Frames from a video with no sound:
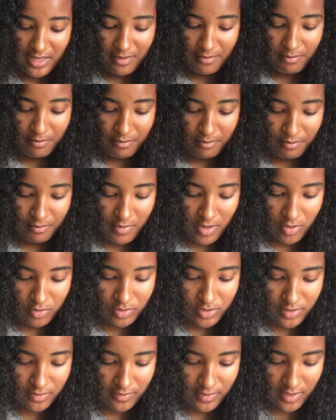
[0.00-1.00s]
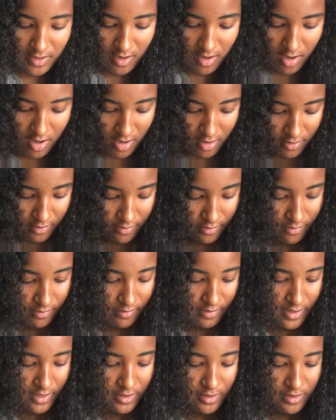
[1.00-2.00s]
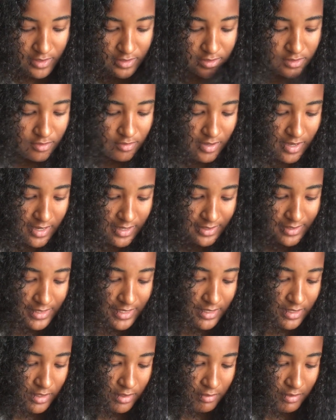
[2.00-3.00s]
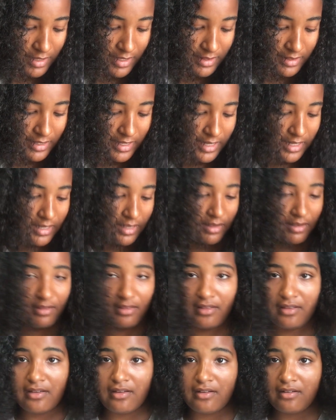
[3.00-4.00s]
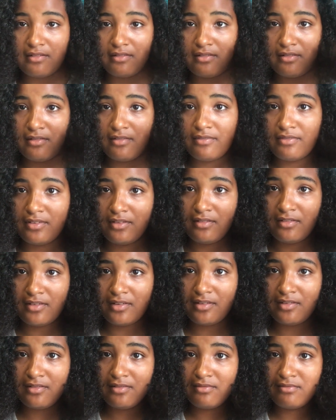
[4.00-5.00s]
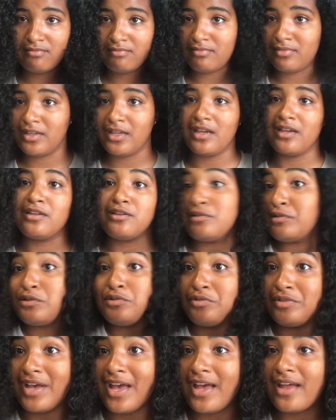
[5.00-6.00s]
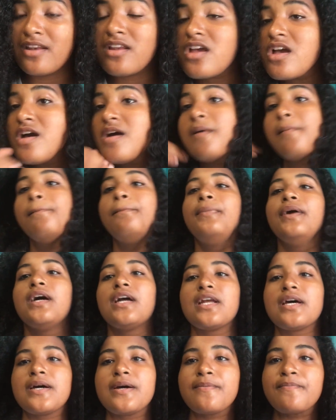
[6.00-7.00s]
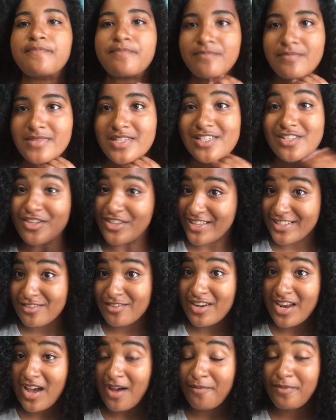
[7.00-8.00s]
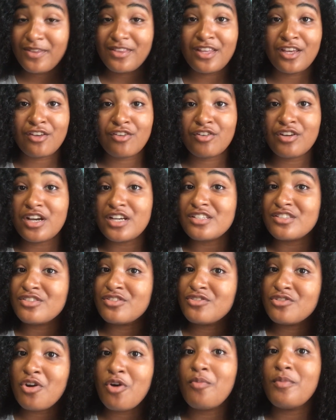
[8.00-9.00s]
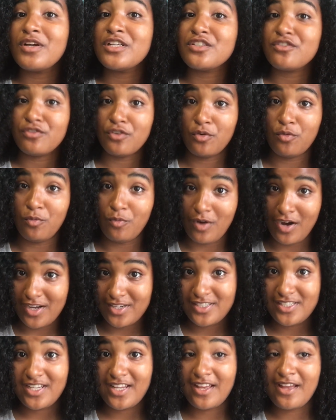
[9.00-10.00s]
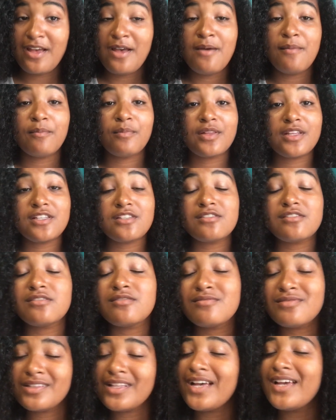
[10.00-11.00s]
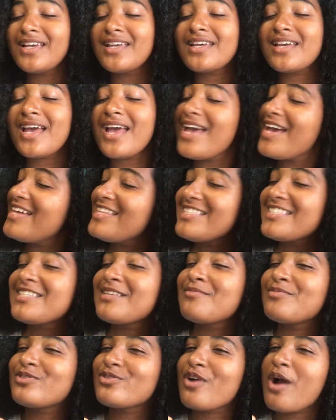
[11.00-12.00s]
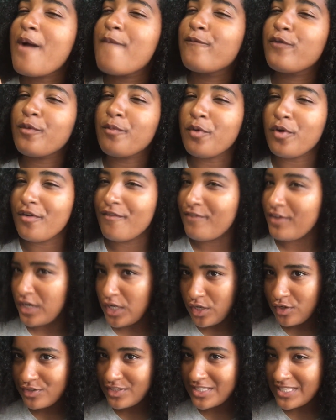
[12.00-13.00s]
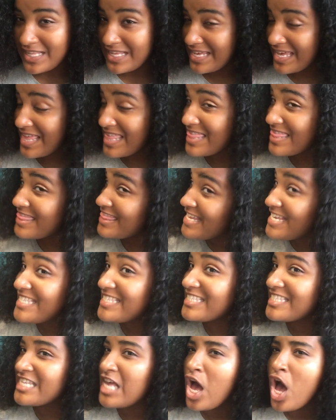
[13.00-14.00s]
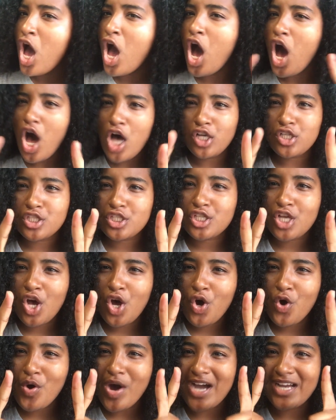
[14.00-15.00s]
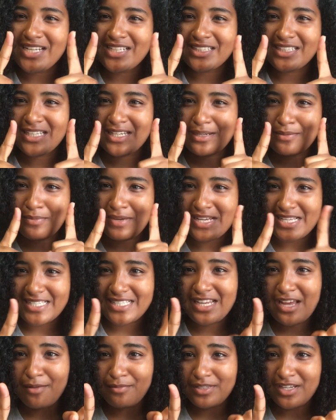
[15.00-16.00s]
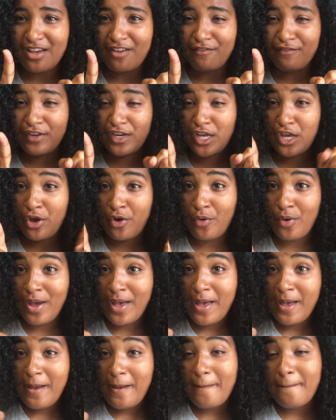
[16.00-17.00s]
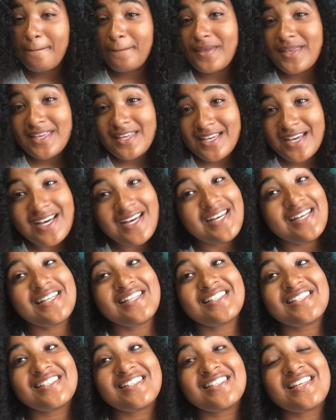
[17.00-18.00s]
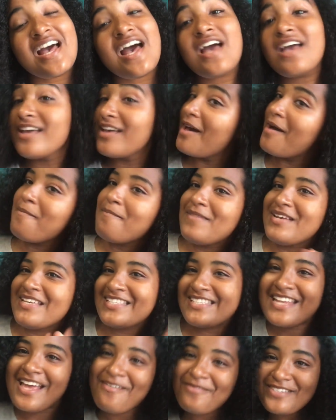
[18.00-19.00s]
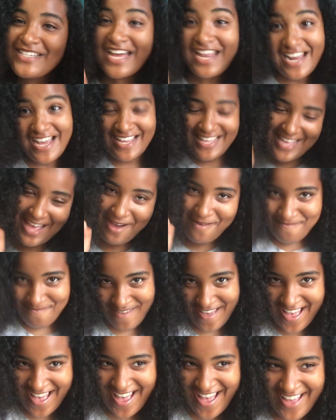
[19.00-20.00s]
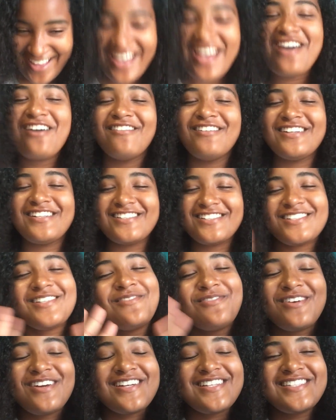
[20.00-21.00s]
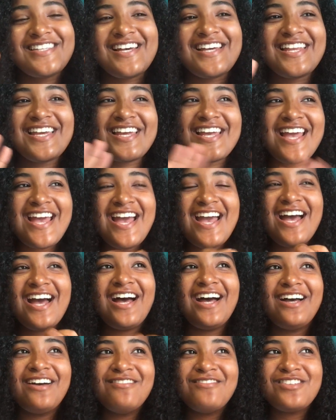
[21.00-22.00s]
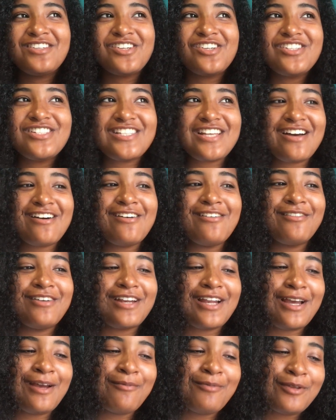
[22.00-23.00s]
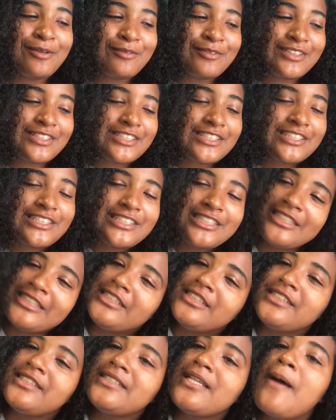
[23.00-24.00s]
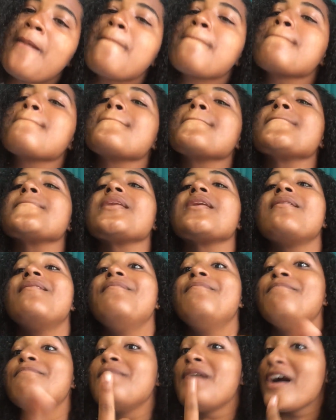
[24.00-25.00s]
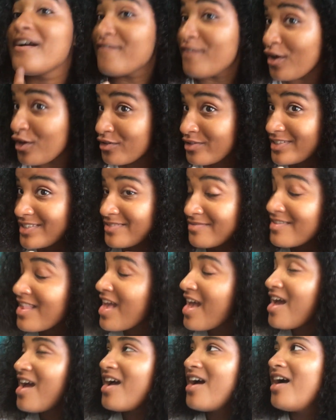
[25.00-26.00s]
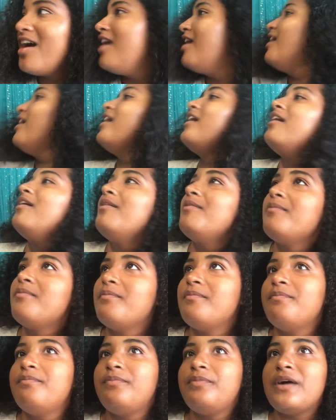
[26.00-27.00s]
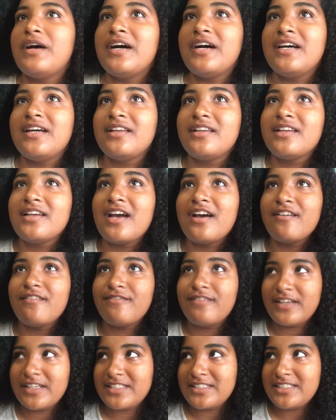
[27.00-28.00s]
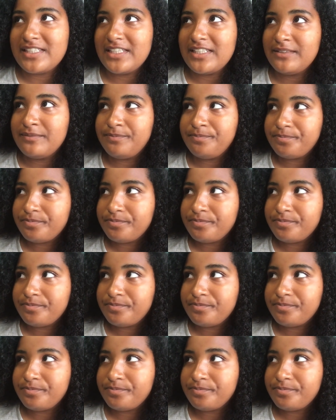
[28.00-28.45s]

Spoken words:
most of it off, and you can still kind of see it in the right lighting. Like, I don't know if you can. Yeah, you can't. But so that's what happened. Thank you guys so much for watching. Please do like and subscribe for more videos like this. Also, I deleted my Snapchat video because I got my Snapchat account back, which is super exciting. Turns out what happened was my fault, but I fixed it,